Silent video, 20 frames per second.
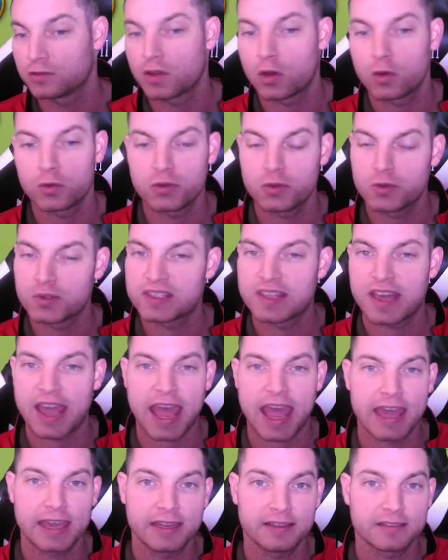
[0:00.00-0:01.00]
Don't use the
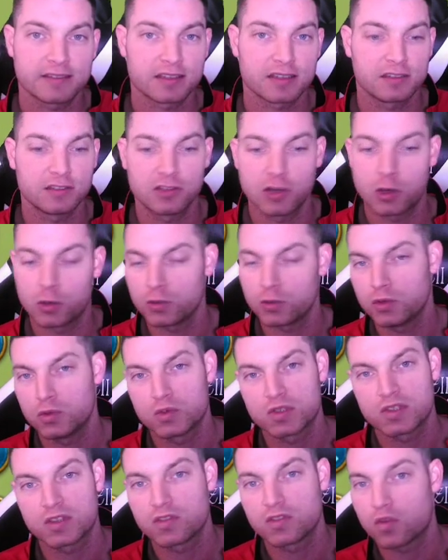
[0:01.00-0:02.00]
8, don't
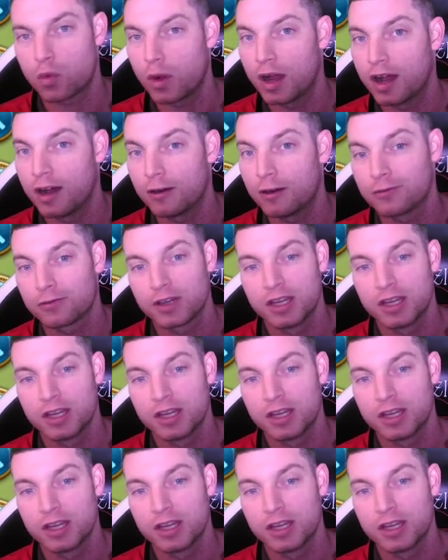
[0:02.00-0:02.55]
use the 12.